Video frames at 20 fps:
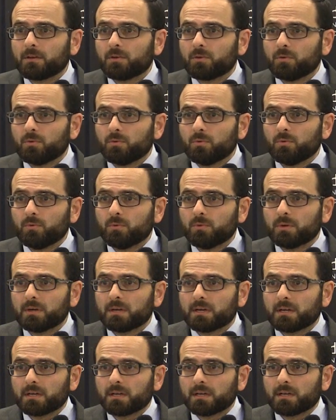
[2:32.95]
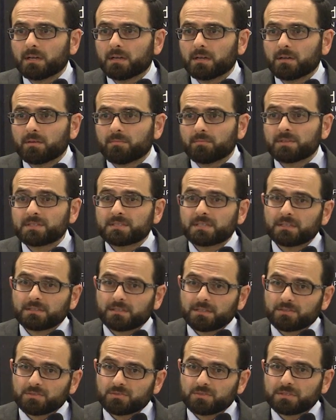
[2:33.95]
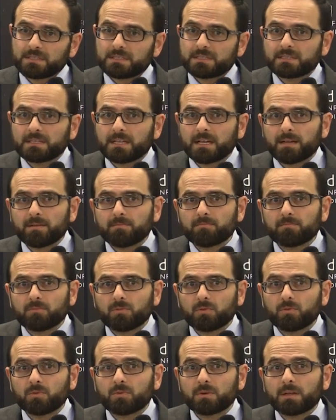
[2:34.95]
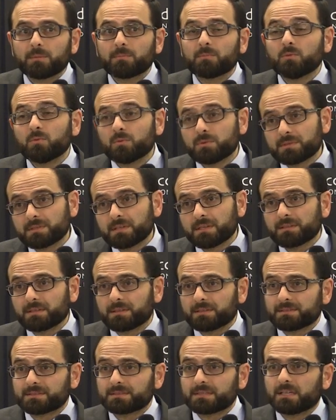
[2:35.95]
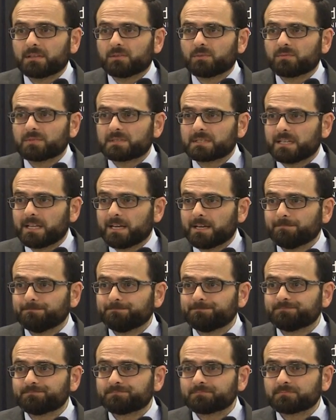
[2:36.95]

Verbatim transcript: who misunderstood Islam or abused the understanding of Islam